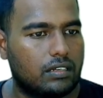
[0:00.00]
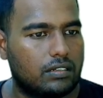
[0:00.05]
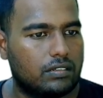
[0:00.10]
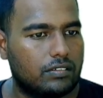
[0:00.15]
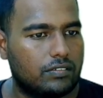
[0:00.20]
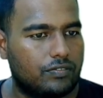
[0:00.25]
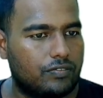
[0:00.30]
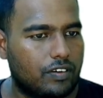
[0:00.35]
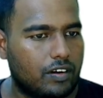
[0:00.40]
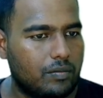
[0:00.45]

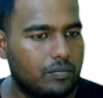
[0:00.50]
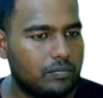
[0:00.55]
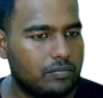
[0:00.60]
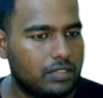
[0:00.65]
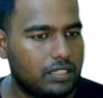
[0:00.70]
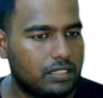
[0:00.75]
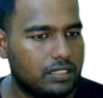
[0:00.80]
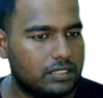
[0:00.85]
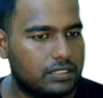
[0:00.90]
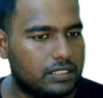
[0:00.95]
From
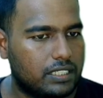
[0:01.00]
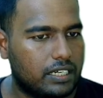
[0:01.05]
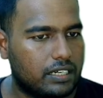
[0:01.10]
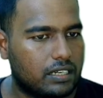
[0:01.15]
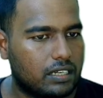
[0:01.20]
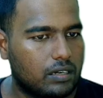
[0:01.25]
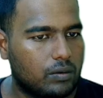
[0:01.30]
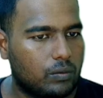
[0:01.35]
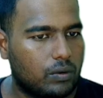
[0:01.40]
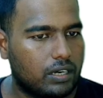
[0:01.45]
this
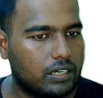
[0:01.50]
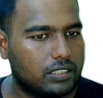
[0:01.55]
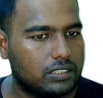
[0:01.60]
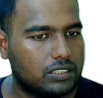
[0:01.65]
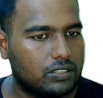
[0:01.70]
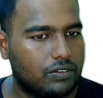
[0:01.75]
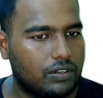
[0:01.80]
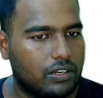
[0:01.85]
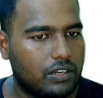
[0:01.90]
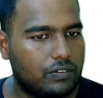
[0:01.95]
data, what is the
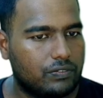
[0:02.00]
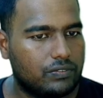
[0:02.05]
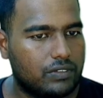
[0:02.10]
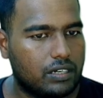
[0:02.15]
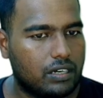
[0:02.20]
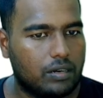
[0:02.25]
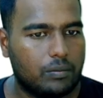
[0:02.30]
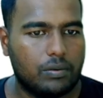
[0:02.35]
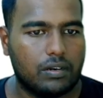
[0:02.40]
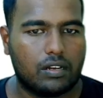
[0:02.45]
value of the
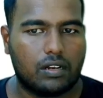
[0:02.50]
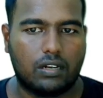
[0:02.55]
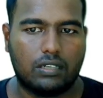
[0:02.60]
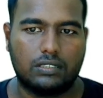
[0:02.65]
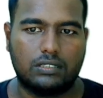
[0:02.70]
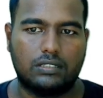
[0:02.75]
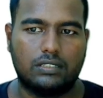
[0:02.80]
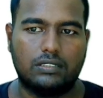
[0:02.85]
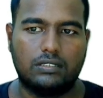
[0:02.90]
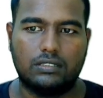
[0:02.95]
Hubble
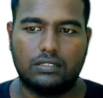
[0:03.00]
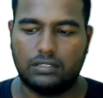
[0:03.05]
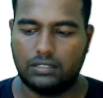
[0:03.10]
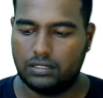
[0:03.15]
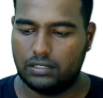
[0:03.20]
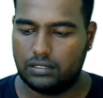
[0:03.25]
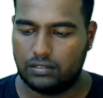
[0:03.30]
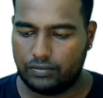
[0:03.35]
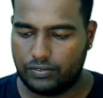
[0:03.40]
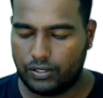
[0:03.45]
constant?
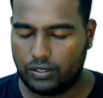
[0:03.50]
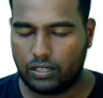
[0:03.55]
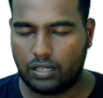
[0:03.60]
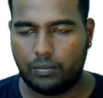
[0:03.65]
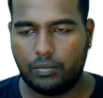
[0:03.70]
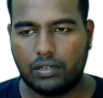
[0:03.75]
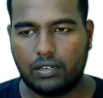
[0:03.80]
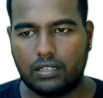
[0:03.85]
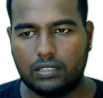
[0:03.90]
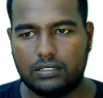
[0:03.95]

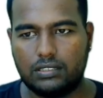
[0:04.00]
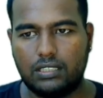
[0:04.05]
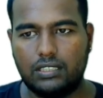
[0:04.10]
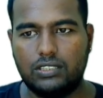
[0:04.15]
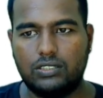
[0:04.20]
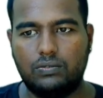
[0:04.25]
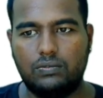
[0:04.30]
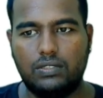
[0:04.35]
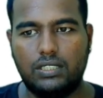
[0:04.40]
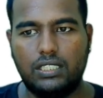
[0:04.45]
Hubble constant is
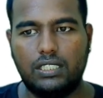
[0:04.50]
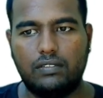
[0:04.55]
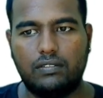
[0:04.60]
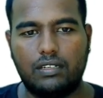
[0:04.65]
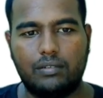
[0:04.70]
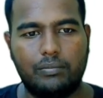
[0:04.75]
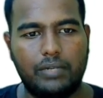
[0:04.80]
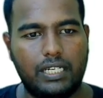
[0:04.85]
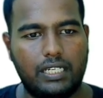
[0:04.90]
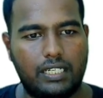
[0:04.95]
V
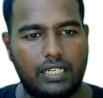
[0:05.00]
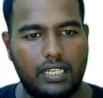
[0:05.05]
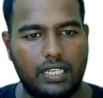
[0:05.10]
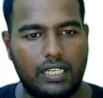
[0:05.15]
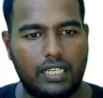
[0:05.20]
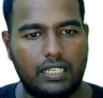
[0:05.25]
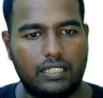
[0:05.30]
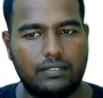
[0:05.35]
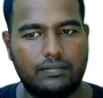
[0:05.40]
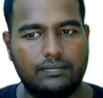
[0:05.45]
divided by
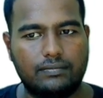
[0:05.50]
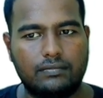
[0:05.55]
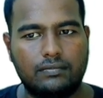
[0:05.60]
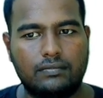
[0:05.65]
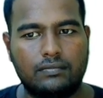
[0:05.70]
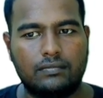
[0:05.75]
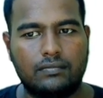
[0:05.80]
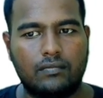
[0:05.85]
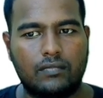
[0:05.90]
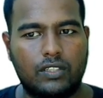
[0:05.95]
D.
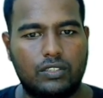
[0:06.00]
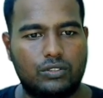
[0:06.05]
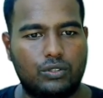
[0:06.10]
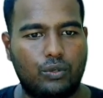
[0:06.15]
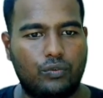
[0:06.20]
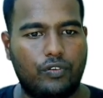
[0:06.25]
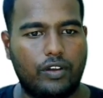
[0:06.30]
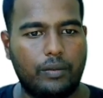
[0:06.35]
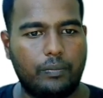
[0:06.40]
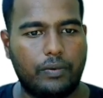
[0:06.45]
So
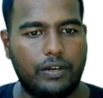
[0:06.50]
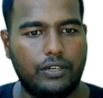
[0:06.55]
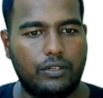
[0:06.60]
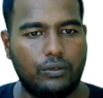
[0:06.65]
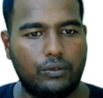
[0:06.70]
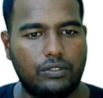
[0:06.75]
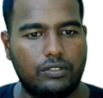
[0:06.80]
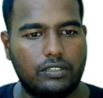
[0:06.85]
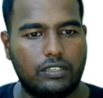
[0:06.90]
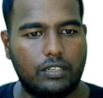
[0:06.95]
5.2
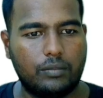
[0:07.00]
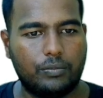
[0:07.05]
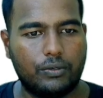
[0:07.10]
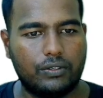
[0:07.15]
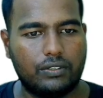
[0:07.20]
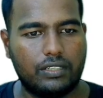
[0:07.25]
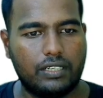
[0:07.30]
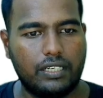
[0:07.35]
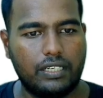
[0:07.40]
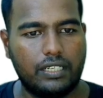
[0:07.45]
into 10 power
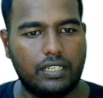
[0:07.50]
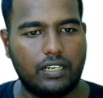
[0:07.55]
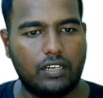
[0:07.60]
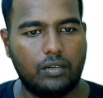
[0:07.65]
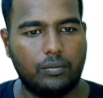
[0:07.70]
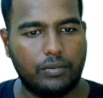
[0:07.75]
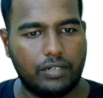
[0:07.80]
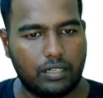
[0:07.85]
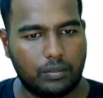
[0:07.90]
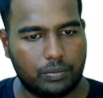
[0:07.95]
3
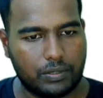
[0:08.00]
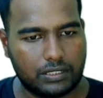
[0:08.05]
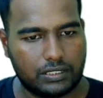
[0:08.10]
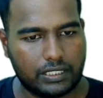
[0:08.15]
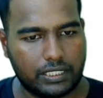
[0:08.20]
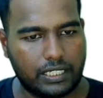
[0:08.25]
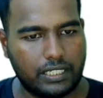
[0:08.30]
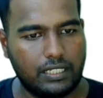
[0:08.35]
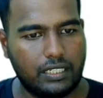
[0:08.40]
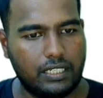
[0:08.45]
kilometer per
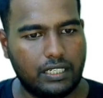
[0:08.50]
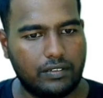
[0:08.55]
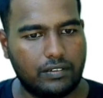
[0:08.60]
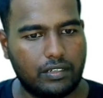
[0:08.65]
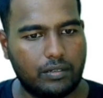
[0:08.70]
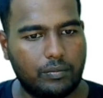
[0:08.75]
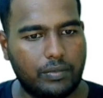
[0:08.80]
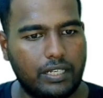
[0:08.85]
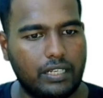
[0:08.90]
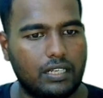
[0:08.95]
second
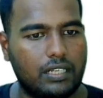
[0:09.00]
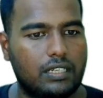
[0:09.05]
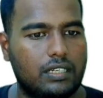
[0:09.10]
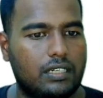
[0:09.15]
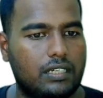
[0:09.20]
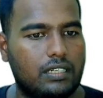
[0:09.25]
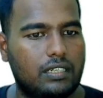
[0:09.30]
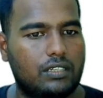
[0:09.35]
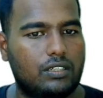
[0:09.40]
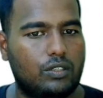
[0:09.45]
divided by
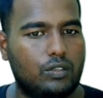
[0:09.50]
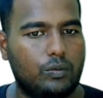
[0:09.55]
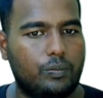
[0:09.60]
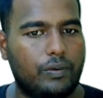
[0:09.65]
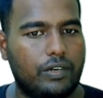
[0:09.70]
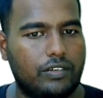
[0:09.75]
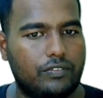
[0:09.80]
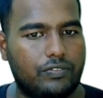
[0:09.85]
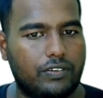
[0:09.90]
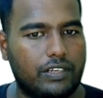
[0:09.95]

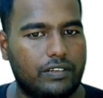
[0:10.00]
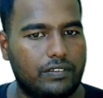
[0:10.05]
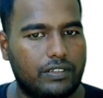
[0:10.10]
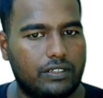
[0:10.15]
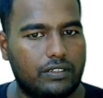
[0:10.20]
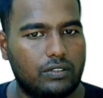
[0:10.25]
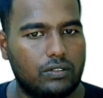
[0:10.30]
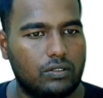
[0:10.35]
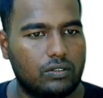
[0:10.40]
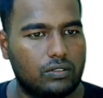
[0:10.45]
2.5
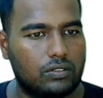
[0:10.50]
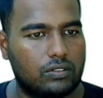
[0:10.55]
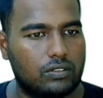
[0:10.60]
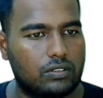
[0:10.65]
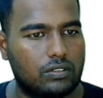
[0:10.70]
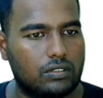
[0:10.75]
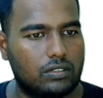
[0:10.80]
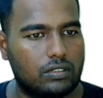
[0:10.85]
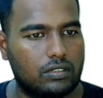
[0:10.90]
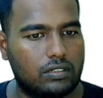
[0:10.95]
into
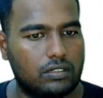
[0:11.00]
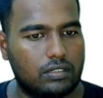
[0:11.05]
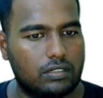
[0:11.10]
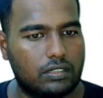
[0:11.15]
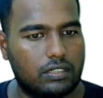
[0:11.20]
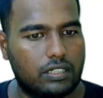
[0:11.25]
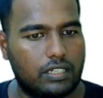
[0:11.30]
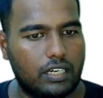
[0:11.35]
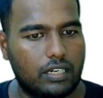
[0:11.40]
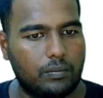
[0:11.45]

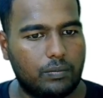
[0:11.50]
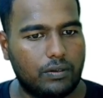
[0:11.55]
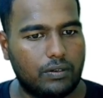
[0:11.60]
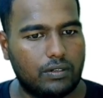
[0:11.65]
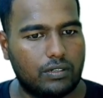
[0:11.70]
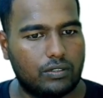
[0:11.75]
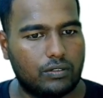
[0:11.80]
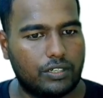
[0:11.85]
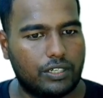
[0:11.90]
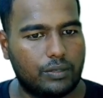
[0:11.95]
10 power
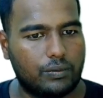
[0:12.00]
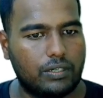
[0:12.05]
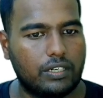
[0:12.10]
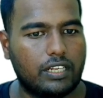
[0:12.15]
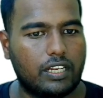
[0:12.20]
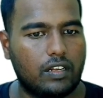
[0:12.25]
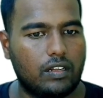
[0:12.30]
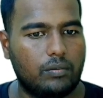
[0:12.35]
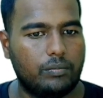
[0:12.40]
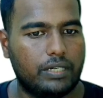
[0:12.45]
21
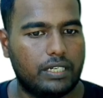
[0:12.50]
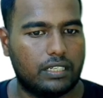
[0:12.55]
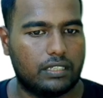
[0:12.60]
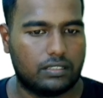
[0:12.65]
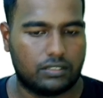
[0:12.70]
kilometer.